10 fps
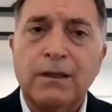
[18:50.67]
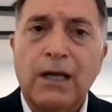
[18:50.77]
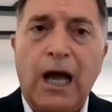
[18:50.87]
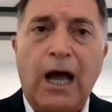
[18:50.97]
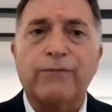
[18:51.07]

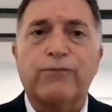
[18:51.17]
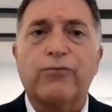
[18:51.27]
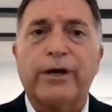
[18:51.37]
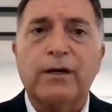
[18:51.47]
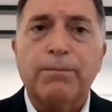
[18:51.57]
I've
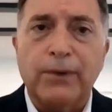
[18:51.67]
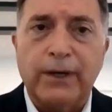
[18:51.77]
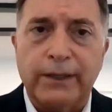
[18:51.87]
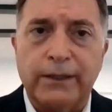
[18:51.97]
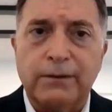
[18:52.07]
read up on
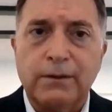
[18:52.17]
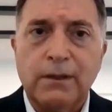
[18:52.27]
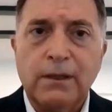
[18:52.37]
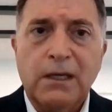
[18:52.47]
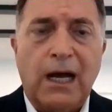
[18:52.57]
it.
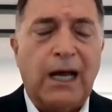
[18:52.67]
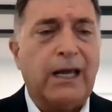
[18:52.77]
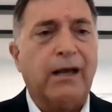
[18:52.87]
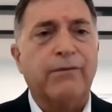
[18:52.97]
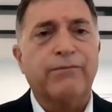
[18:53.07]
I
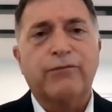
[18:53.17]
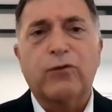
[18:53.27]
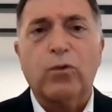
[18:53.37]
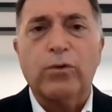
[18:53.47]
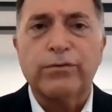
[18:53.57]
have
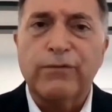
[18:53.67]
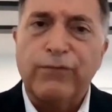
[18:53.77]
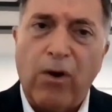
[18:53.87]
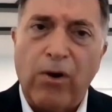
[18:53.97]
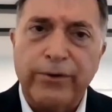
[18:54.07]
scores
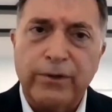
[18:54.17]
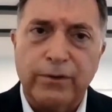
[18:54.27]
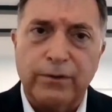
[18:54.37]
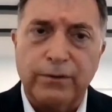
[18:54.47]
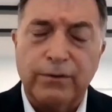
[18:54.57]
of
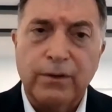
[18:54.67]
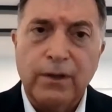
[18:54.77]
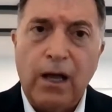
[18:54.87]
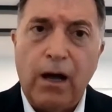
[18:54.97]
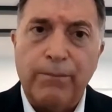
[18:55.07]
articles
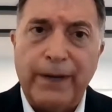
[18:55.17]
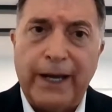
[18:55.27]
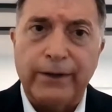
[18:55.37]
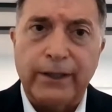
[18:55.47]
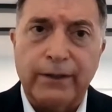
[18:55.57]

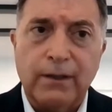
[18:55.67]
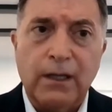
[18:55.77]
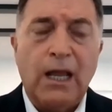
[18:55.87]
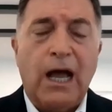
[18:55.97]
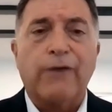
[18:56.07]
about it.
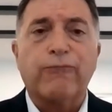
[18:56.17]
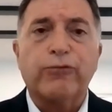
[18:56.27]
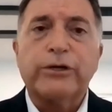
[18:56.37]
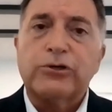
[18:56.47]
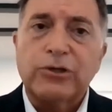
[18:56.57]
I've
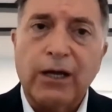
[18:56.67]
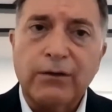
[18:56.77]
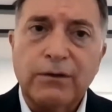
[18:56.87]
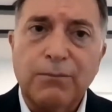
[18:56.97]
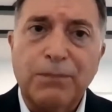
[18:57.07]
reached
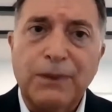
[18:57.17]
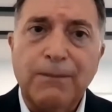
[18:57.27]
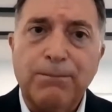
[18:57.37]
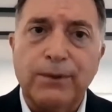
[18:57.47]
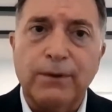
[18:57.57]
out to
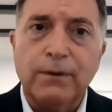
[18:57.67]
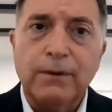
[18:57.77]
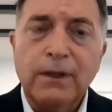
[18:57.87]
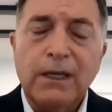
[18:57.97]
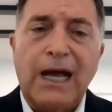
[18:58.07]
people.
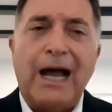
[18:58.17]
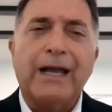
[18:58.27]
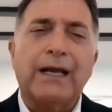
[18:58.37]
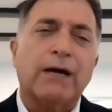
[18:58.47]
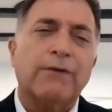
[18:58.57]

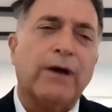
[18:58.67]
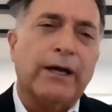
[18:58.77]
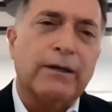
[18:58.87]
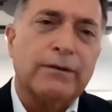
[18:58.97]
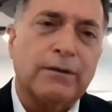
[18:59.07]

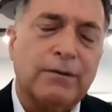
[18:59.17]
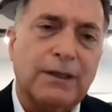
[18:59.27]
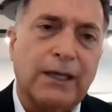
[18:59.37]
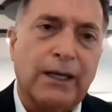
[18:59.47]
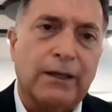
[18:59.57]
I
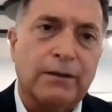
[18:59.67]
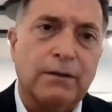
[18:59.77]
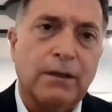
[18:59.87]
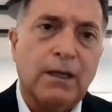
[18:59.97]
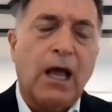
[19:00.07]
understand.
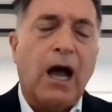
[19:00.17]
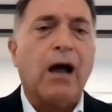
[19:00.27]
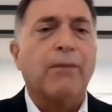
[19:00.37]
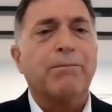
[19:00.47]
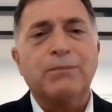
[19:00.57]

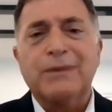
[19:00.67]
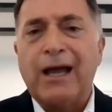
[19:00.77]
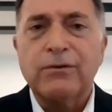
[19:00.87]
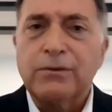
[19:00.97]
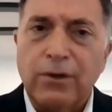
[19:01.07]
I'm
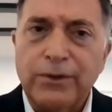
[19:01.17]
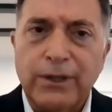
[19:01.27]
downloading